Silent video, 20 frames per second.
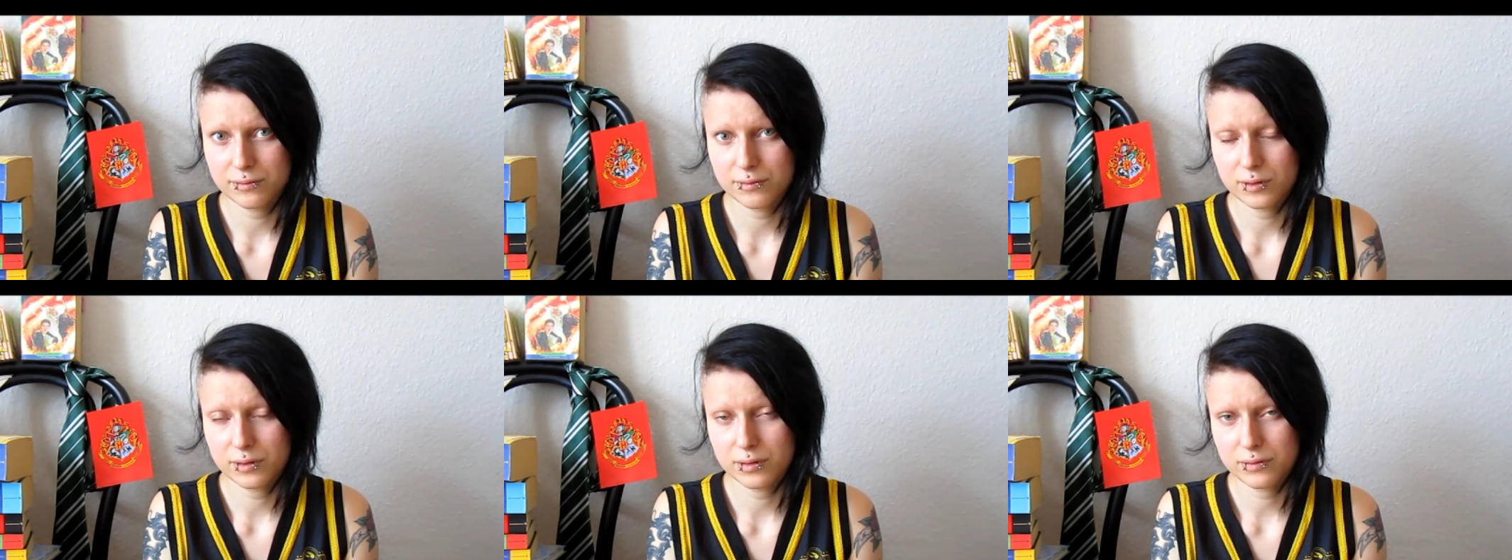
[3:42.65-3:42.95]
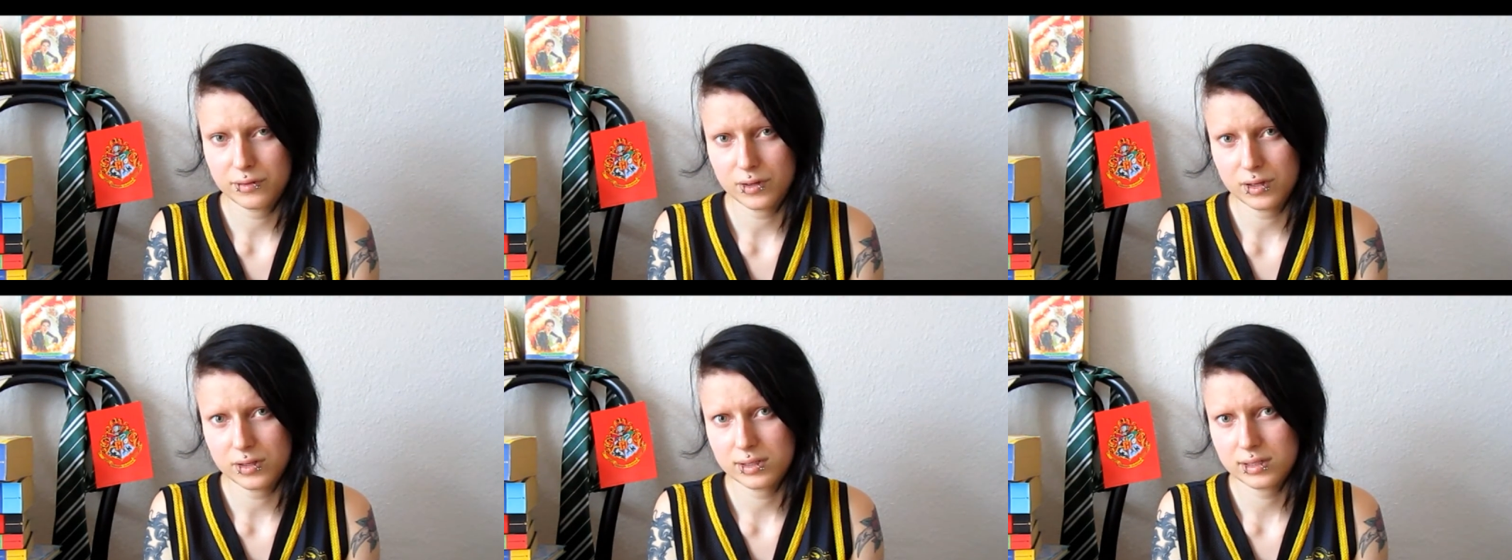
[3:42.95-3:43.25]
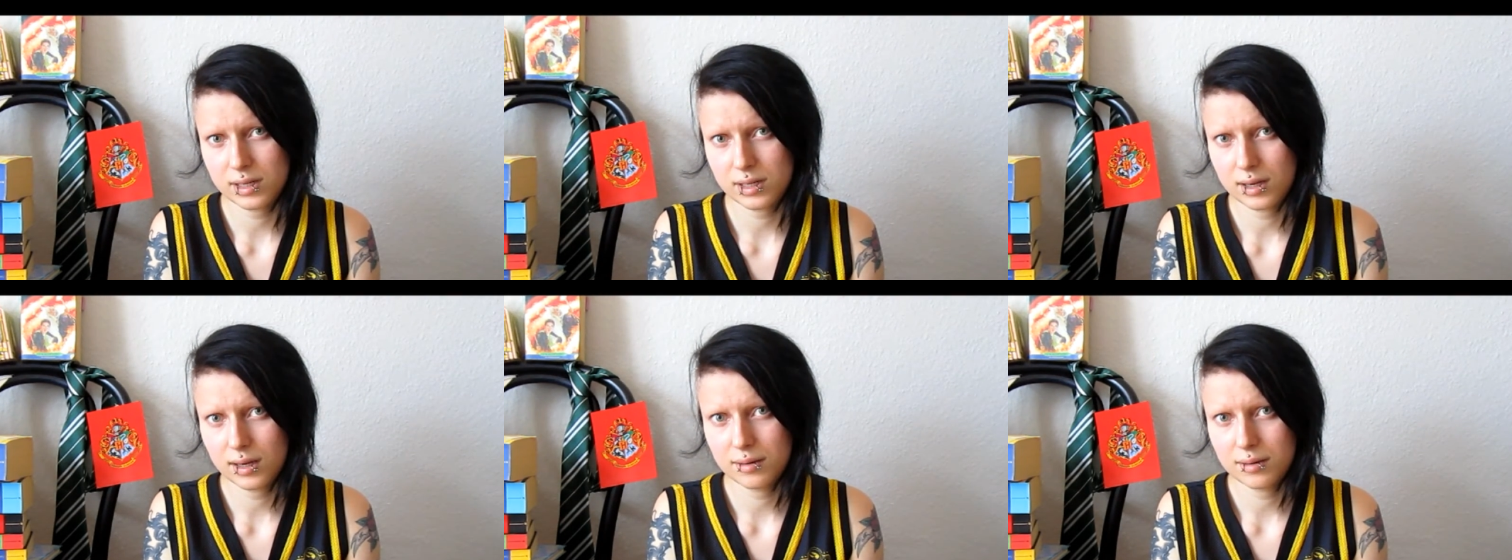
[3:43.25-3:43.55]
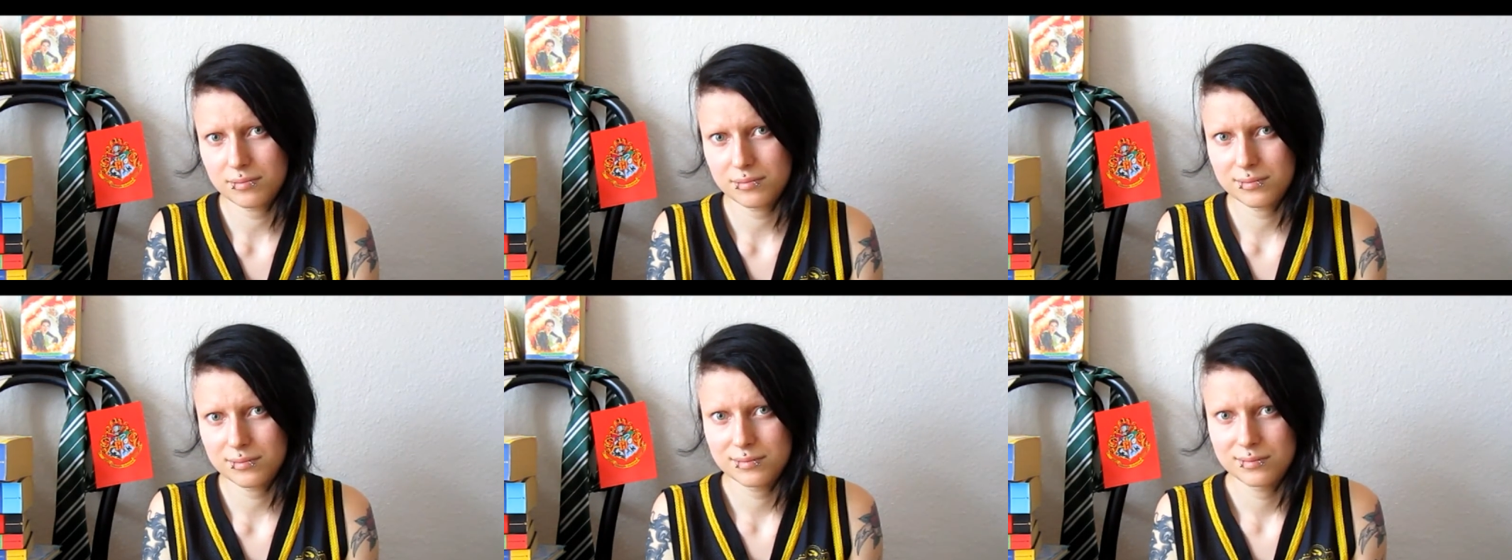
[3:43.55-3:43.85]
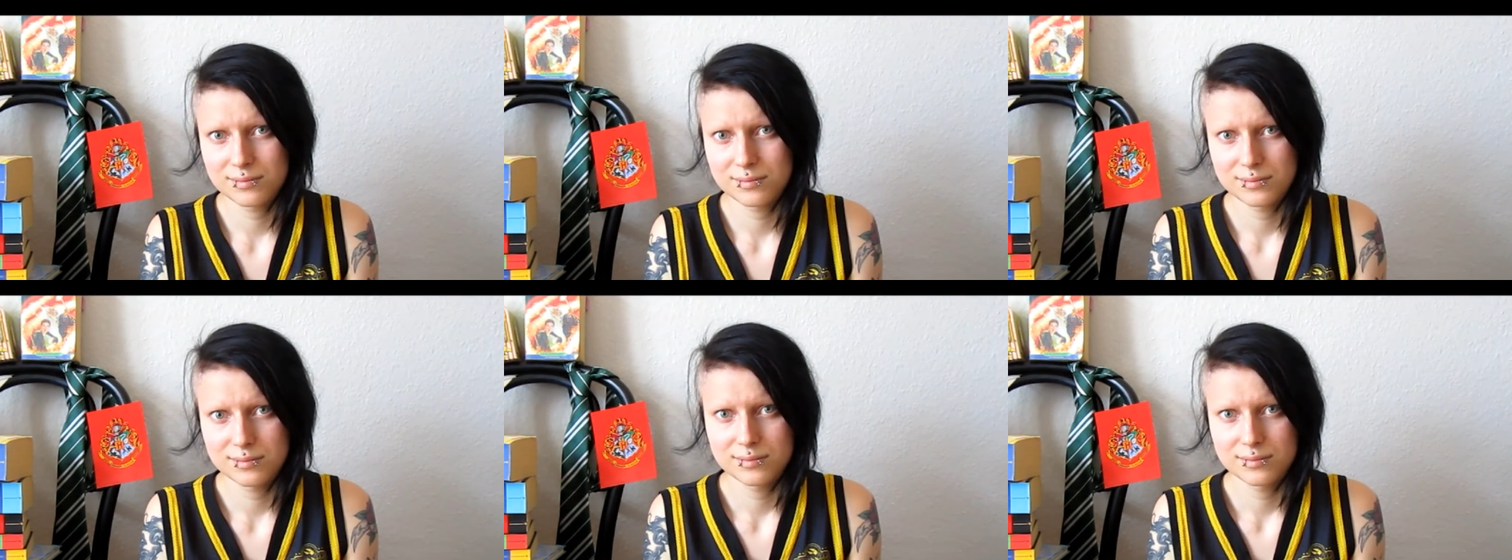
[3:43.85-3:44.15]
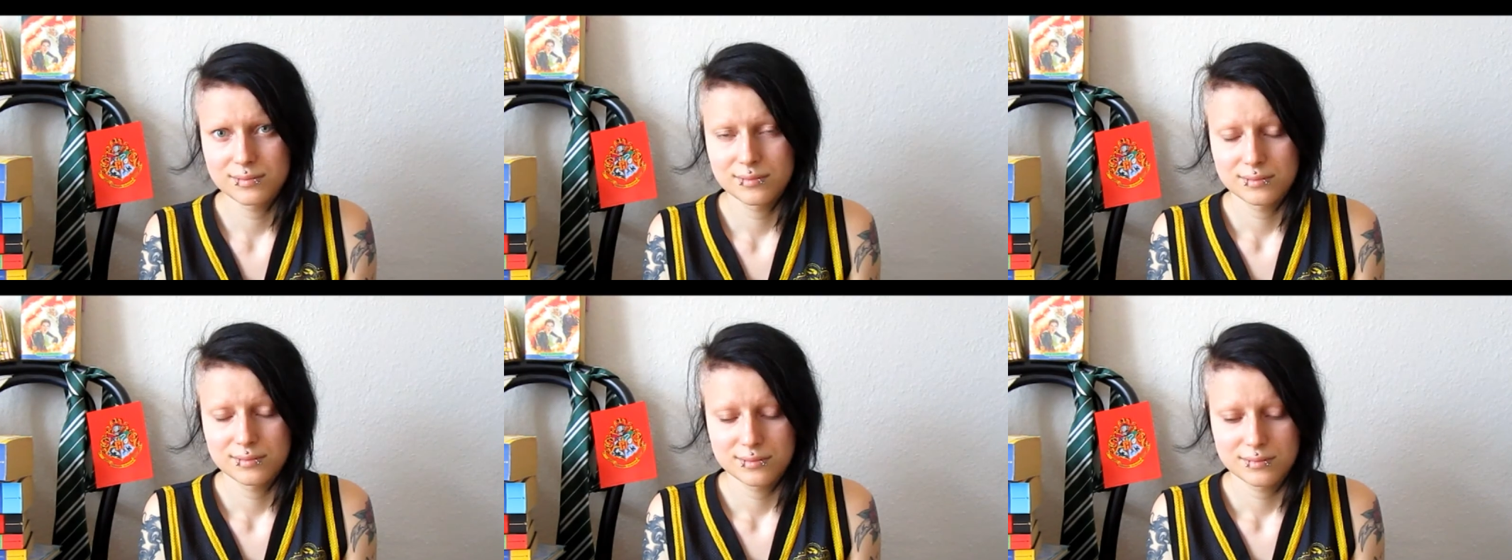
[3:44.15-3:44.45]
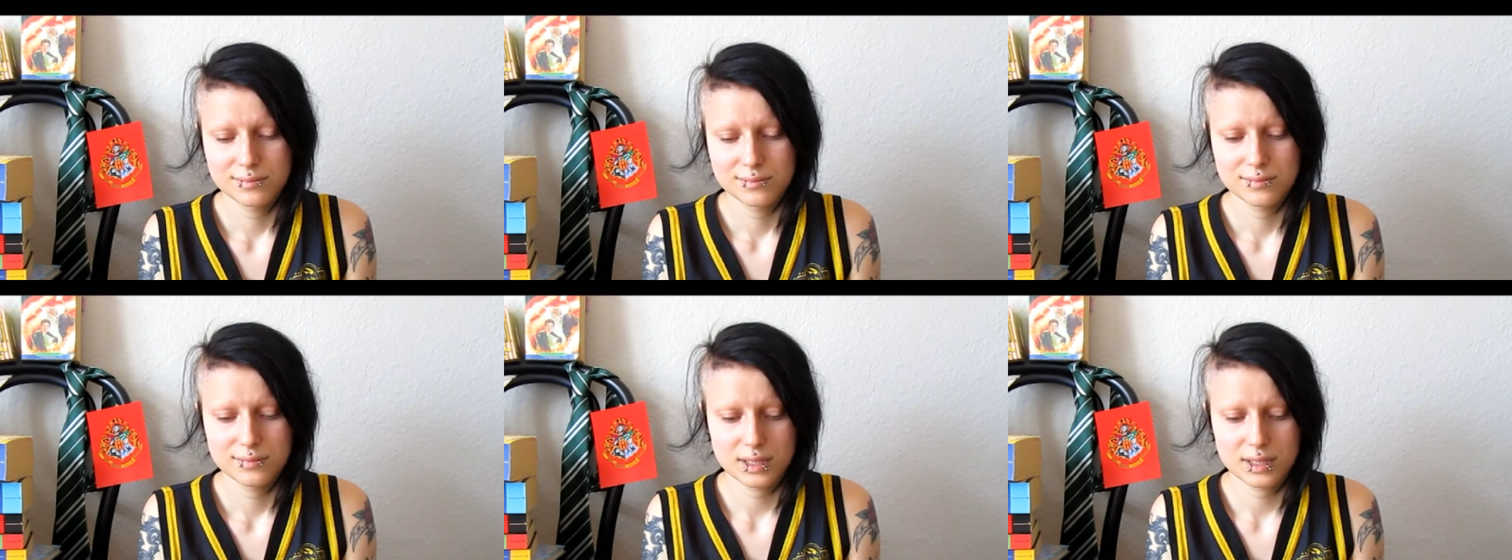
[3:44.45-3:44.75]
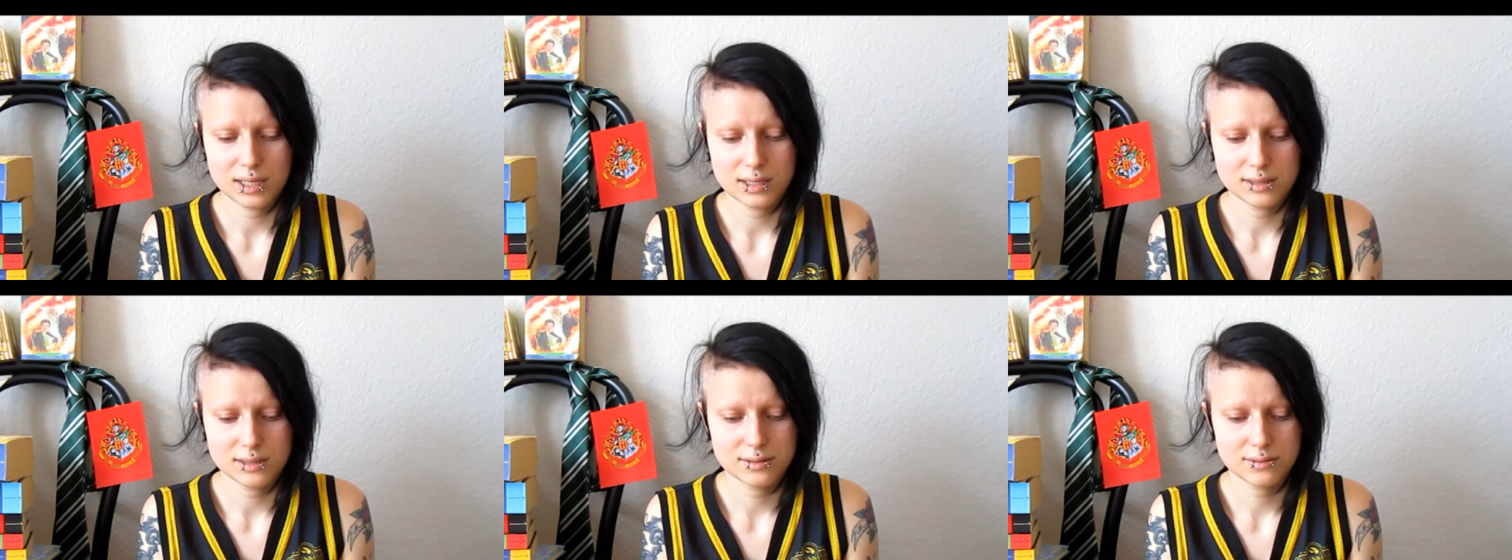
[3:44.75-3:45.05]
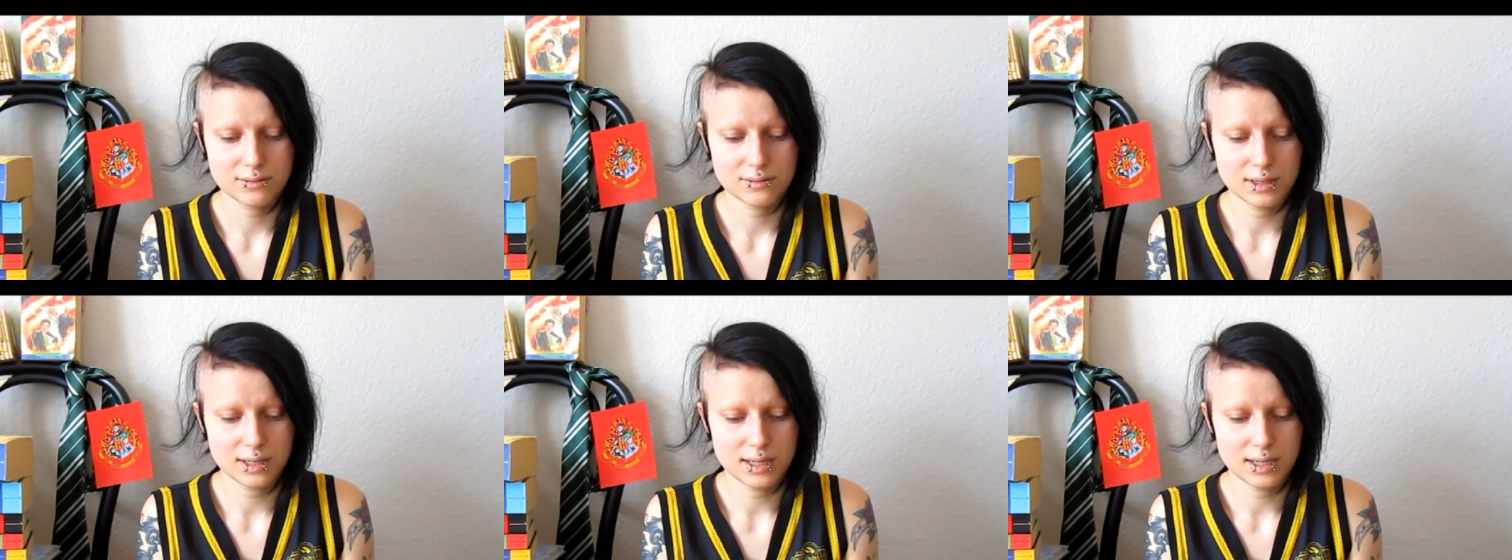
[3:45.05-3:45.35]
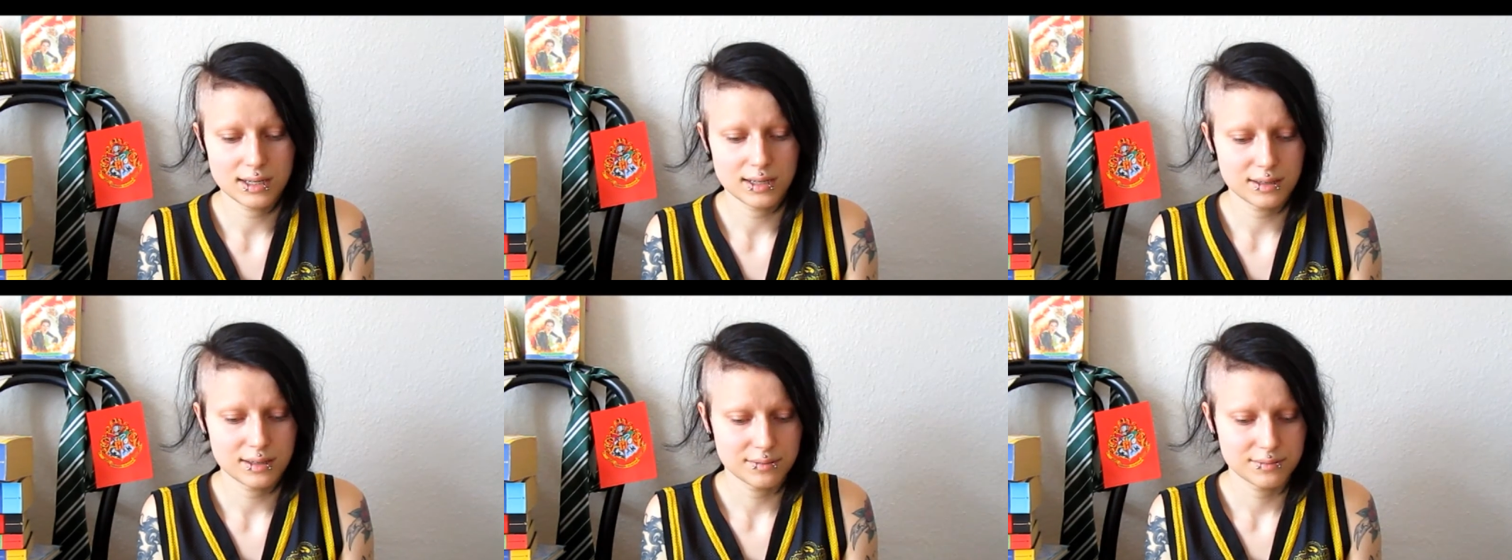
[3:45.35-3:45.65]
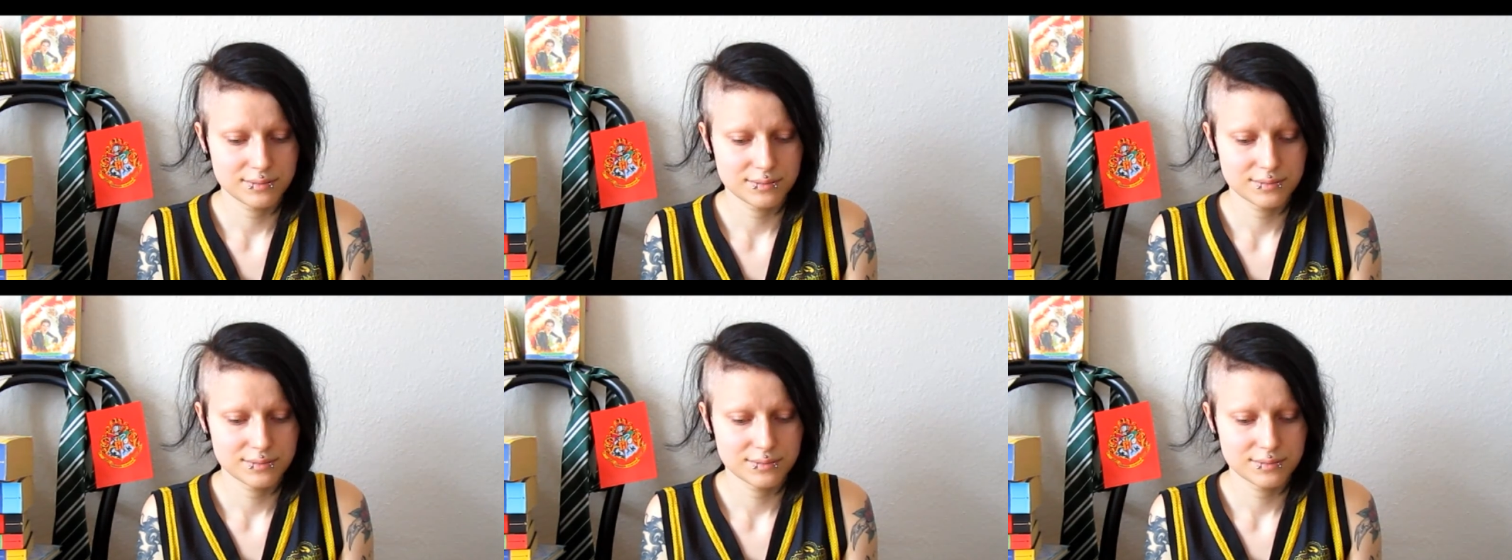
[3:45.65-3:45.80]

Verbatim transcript: for the first time. That's really...